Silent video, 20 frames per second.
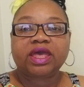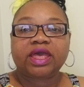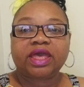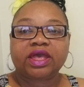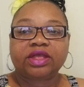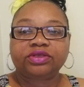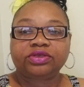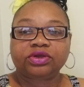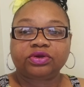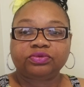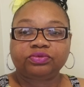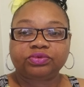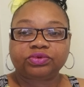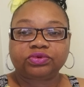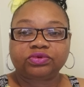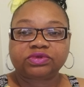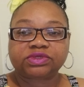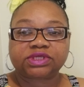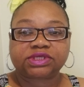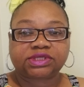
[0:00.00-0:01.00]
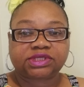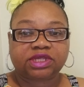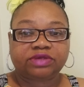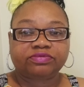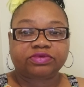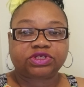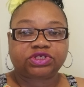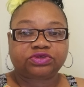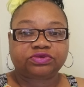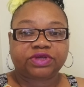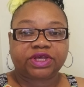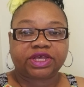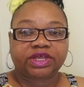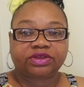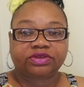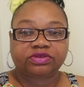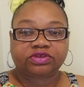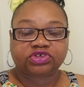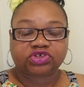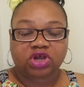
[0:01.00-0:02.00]
and your rules to see what you
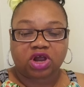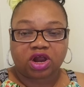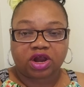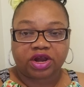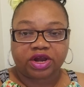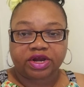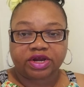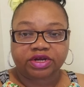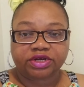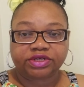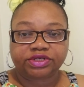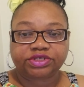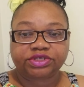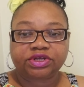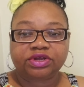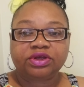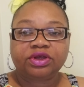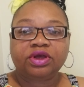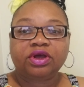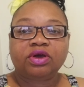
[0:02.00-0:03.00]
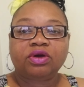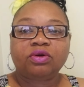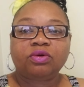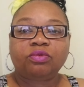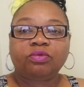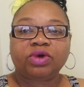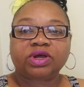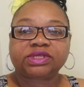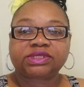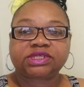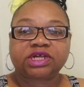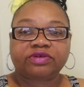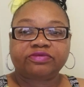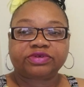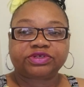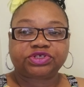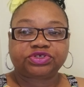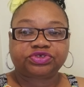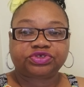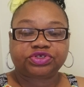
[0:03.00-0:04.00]
can charge, what
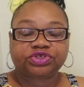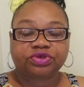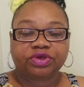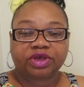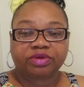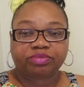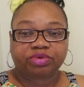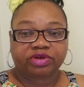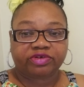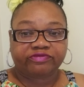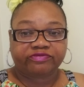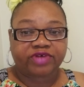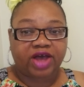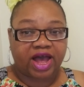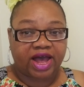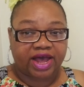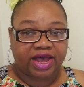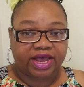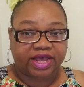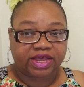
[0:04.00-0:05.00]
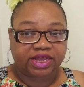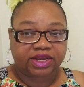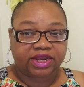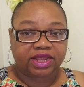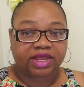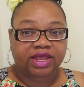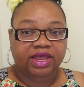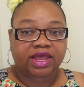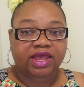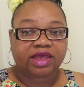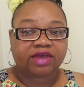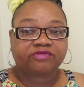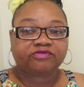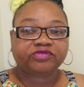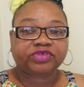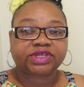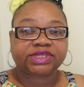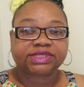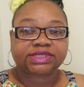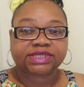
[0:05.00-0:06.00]
services you can provide.
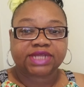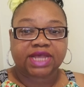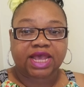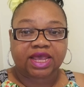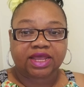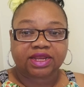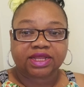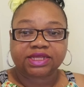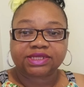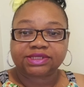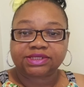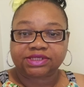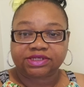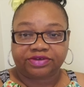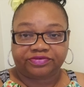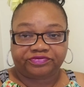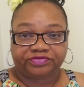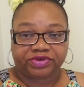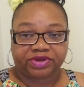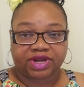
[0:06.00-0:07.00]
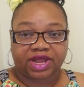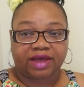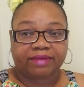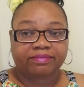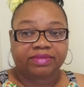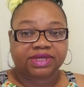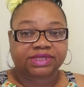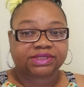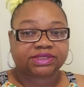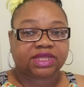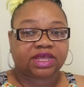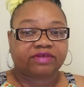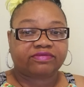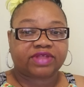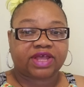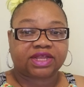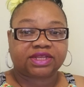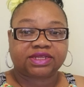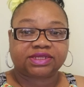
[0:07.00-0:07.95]
Every state is different. I must give that